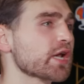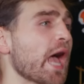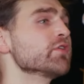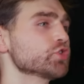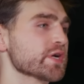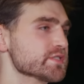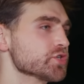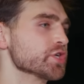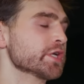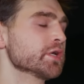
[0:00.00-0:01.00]
kind of
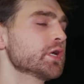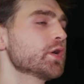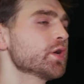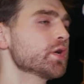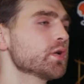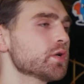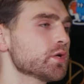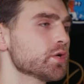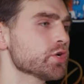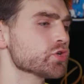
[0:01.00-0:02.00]
transition
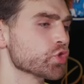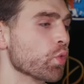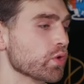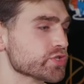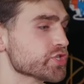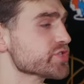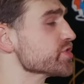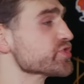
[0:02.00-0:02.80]
towards just the